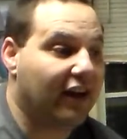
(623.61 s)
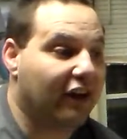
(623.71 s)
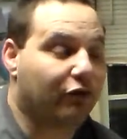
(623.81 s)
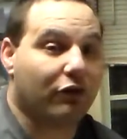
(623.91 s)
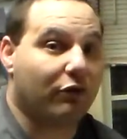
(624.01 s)

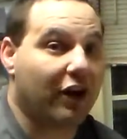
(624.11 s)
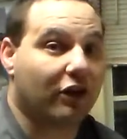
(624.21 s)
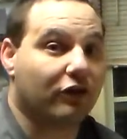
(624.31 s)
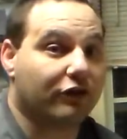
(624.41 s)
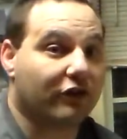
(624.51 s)
and 3
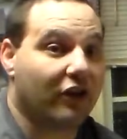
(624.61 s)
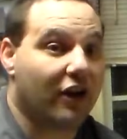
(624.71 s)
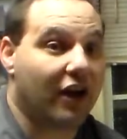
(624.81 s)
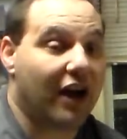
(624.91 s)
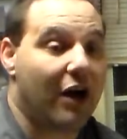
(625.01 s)
regulars
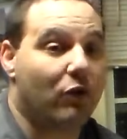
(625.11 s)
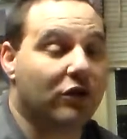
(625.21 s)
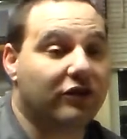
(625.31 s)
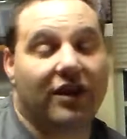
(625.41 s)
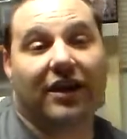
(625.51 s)
and I
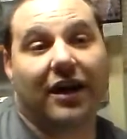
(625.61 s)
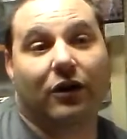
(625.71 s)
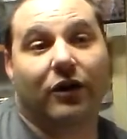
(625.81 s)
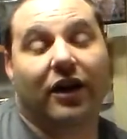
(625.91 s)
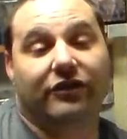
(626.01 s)
want to take
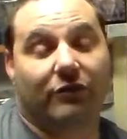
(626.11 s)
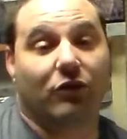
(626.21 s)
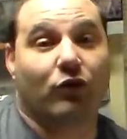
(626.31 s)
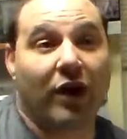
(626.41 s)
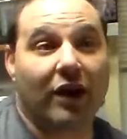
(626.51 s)
out some
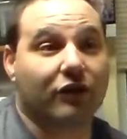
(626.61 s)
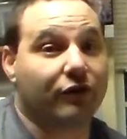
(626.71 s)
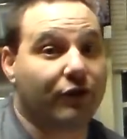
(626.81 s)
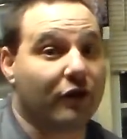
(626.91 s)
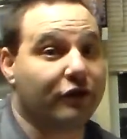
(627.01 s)
of the regulars
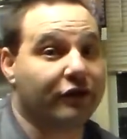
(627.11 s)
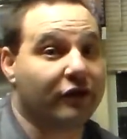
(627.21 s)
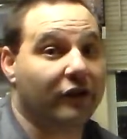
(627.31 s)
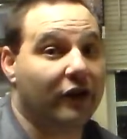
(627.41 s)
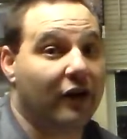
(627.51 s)
first,